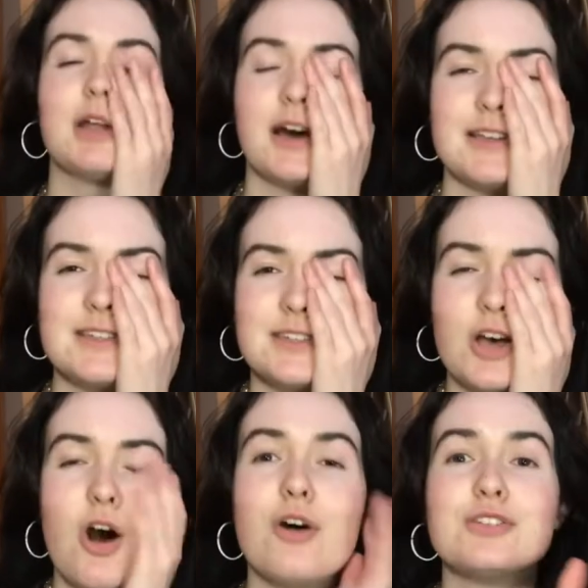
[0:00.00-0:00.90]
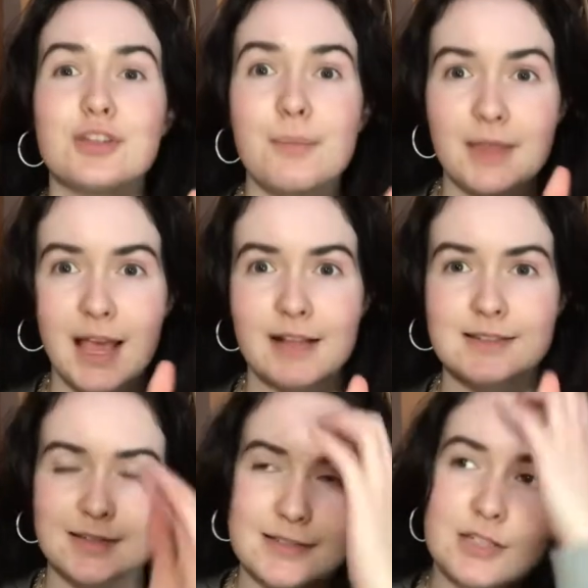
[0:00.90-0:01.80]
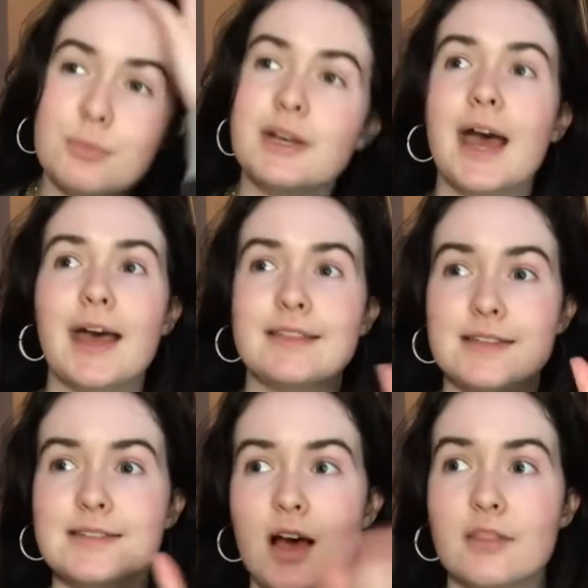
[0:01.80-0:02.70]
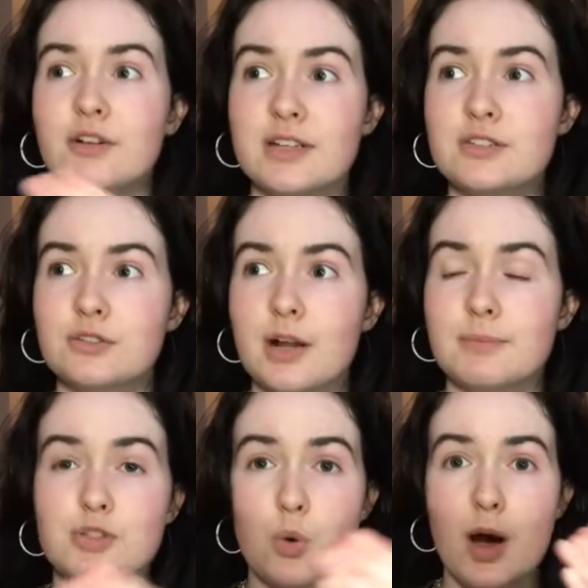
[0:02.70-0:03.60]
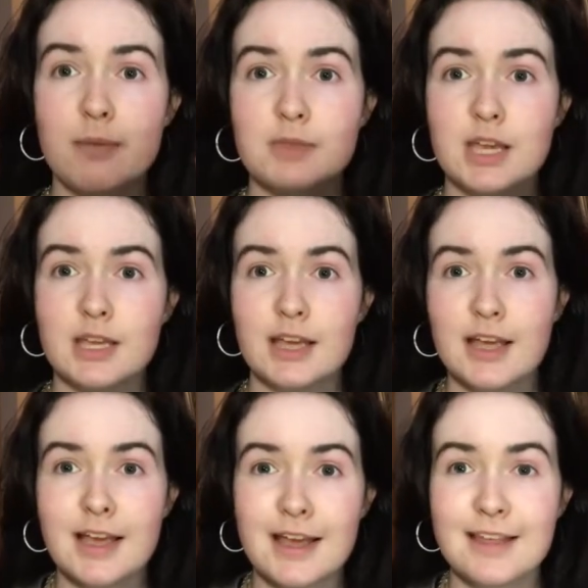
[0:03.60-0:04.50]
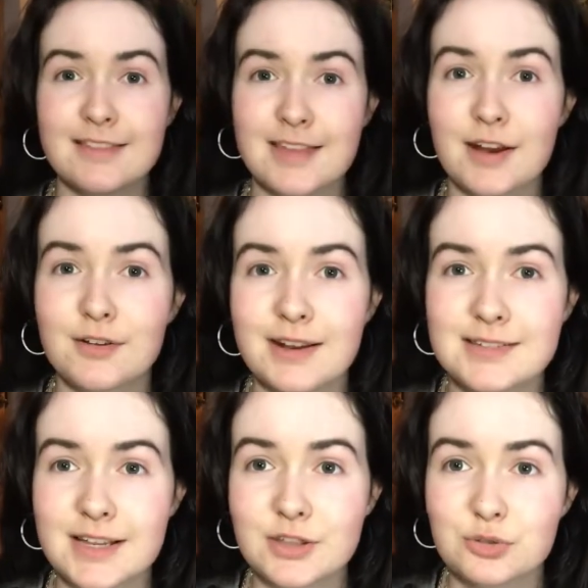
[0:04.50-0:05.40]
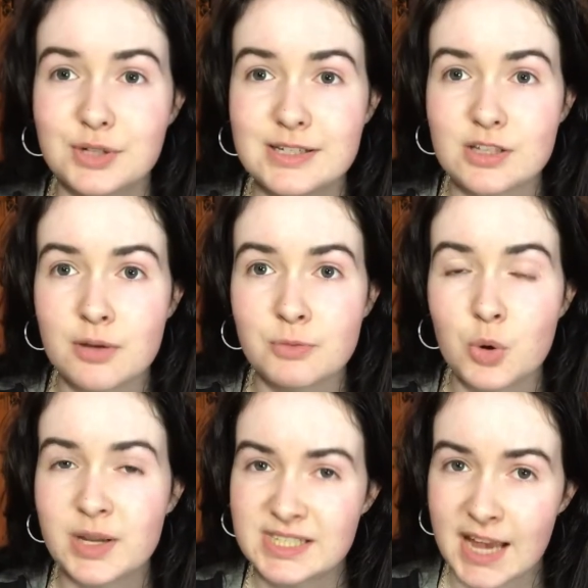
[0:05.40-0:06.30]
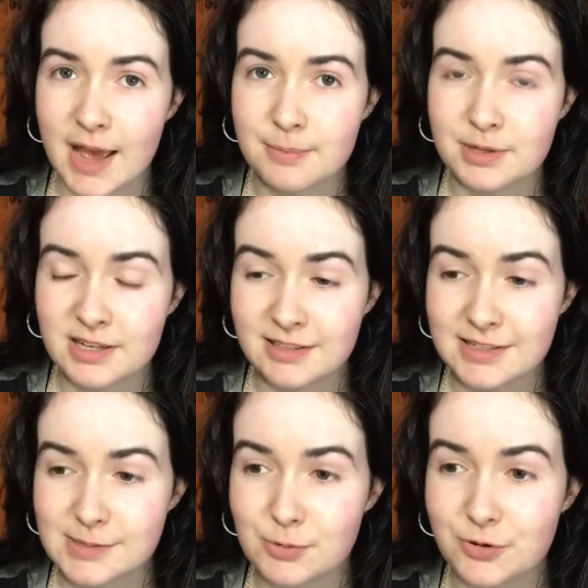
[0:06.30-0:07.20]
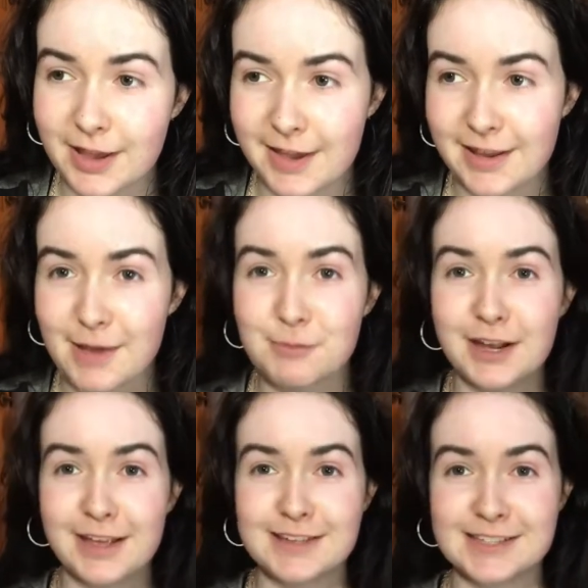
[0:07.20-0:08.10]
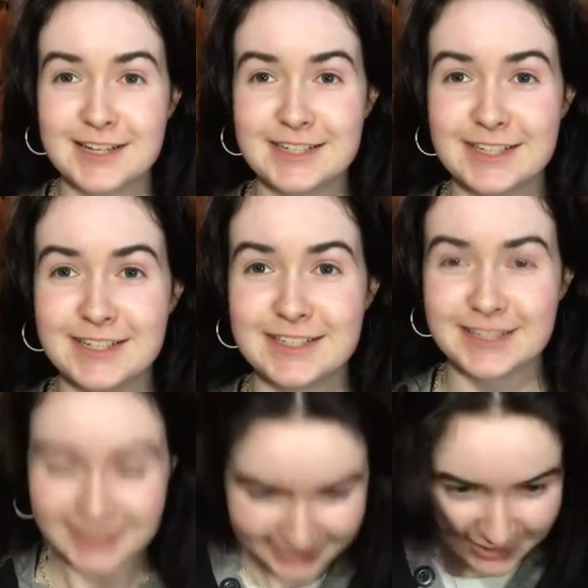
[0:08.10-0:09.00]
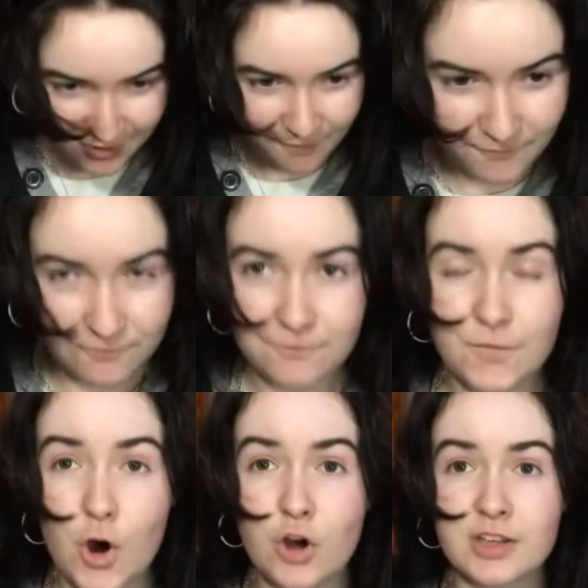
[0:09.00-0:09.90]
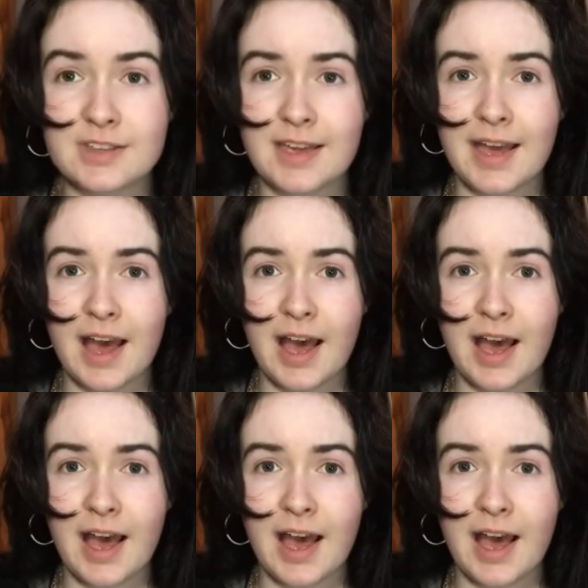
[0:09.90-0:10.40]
I saw something else. Someone had this on their Instagram. So I'm thinking, there is a threesome going to happen in this book. And am I excited? Fuck yeah!